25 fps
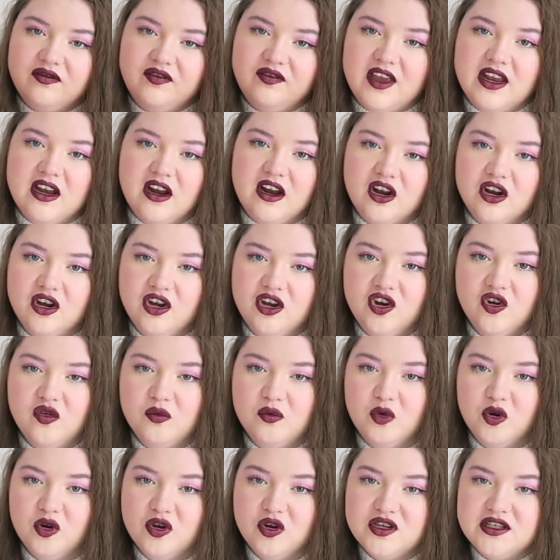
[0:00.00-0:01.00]
to fit like a
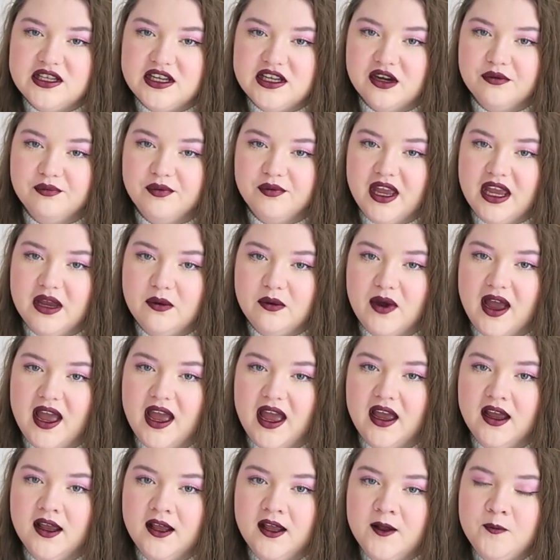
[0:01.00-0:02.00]
normal hoodie on me
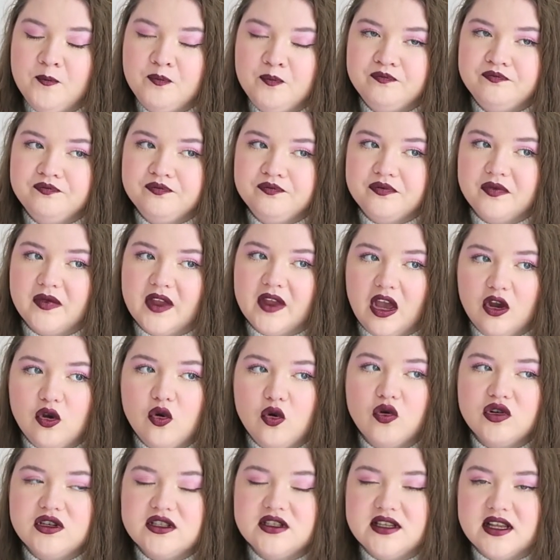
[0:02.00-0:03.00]
where
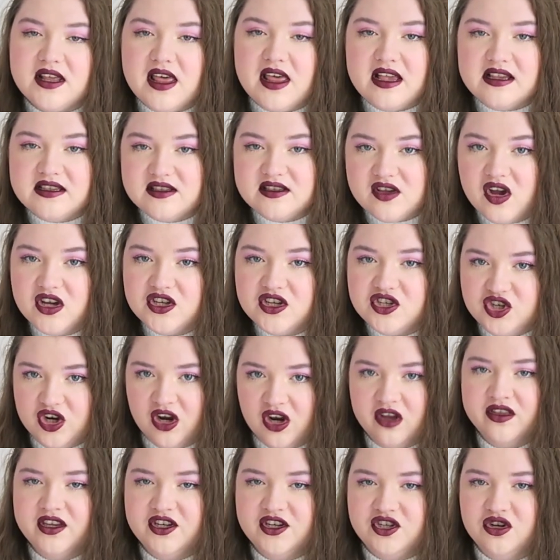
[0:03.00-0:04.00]
according to their size
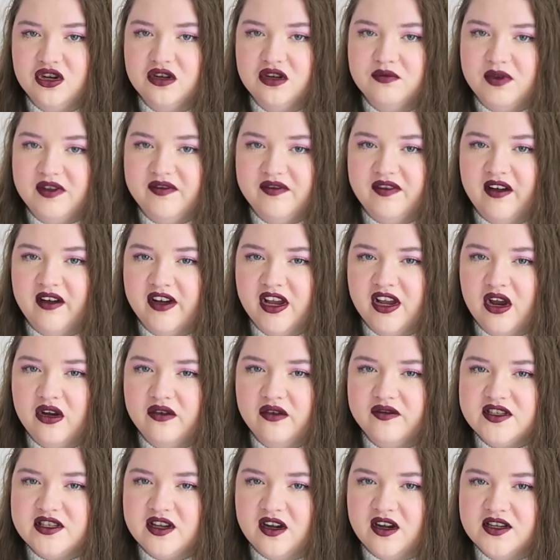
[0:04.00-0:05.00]
chart this should be very
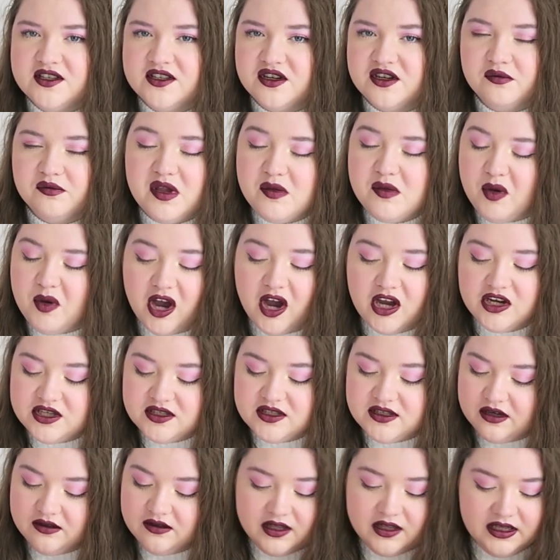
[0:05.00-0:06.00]
oversized on me but I
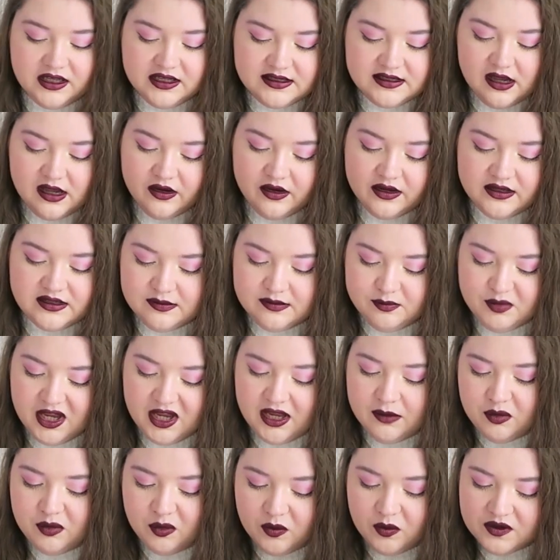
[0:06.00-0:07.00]
just don't think it's going to
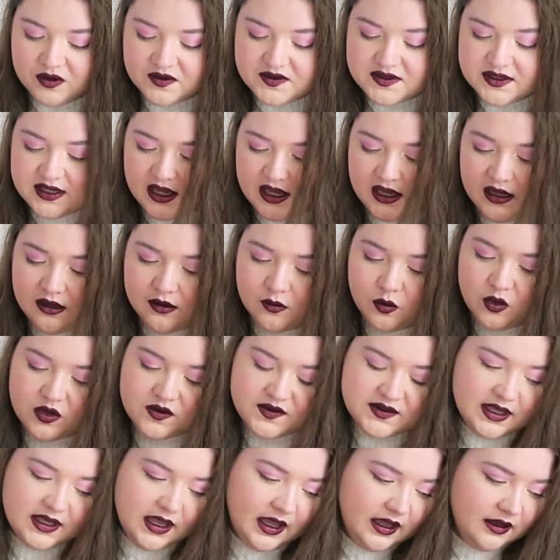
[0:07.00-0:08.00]
be but we'll see we'll
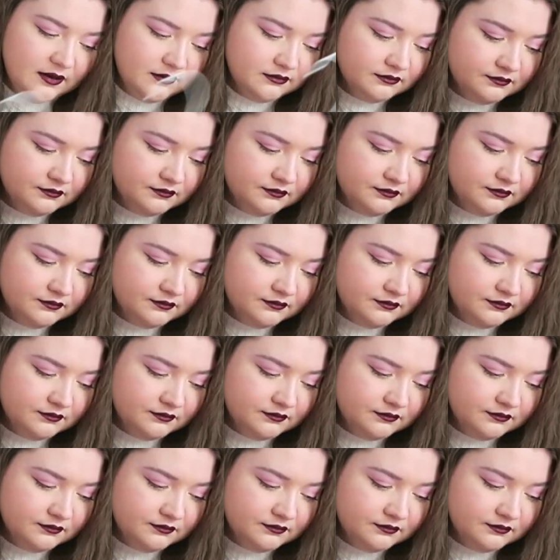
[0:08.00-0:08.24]
see